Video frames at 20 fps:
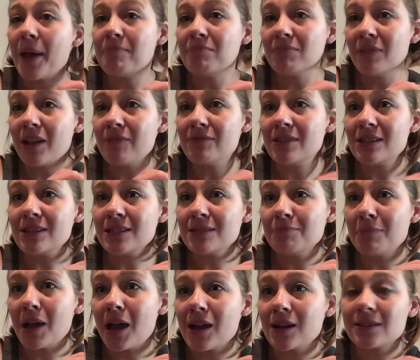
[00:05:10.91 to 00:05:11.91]
I'm loving
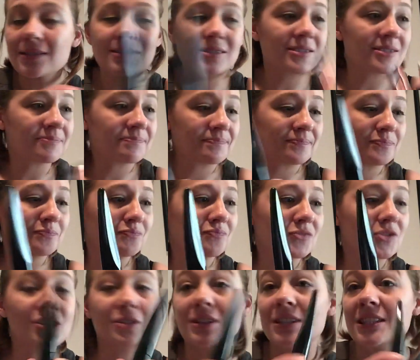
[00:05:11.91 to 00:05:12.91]
this box.
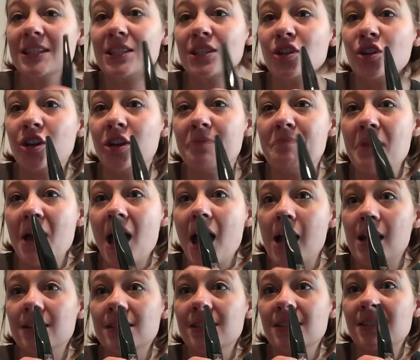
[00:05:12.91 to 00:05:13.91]
So this is a good
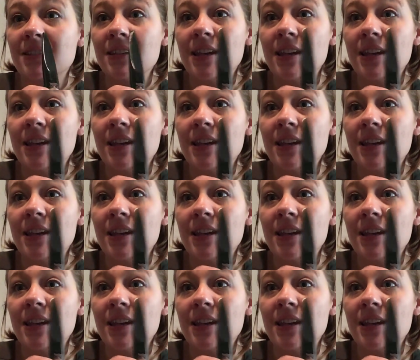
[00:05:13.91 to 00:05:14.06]
box.